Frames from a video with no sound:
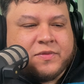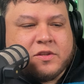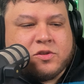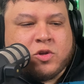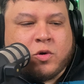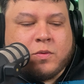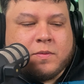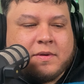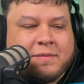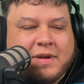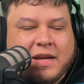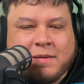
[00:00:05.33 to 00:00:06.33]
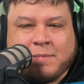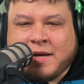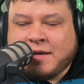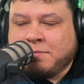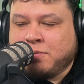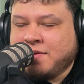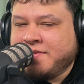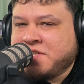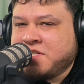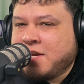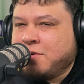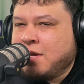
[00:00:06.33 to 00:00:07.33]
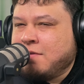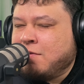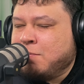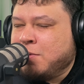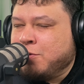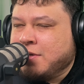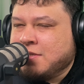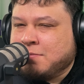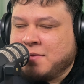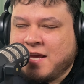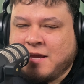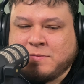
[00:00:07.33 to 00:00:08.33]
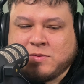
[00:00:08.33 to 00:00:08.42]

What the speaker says: So my previous channel, I have uploaded some games.